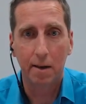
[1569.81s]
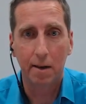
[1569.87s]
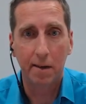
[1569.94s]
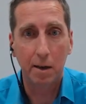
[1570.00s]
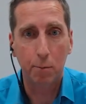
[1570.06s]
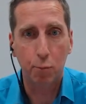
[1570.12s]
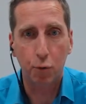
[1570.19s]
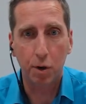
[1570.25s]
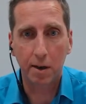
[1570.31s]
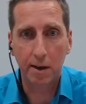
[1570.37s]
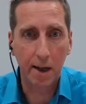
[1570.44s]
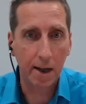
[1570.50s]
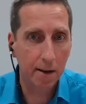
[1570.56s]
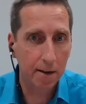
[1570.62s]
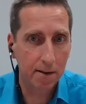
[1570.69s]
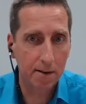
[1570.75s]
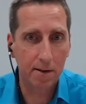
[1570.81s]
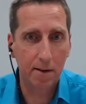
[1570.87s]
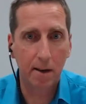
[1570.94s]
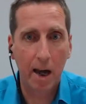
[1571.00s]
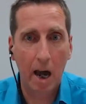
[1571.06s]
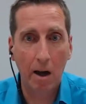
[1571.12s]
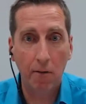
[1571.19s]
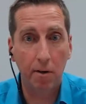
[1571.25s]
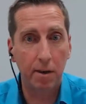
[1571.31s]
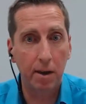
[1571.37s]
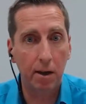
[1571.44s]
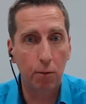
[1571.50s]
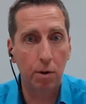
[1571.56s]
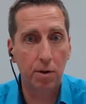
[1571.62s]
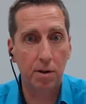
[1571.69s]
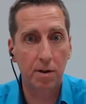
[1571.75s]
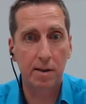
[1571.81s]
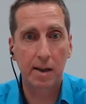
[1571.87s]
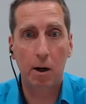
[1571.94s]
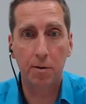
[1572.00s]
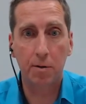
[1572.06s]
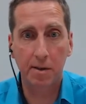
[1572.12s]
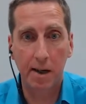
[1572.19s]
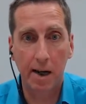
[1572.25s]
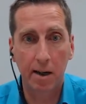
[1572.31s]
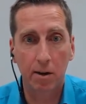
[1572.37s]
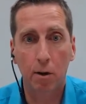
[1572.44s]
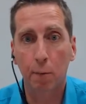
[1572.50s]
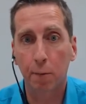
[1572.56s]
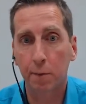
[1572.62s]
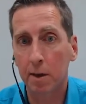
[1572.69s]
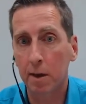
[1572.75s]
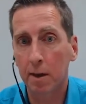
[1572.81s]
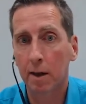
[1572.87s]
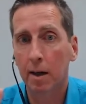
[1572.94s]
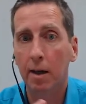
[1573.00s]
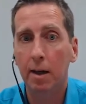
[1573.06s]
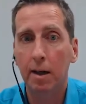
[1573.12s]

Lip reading: that pretends everything which is outside of the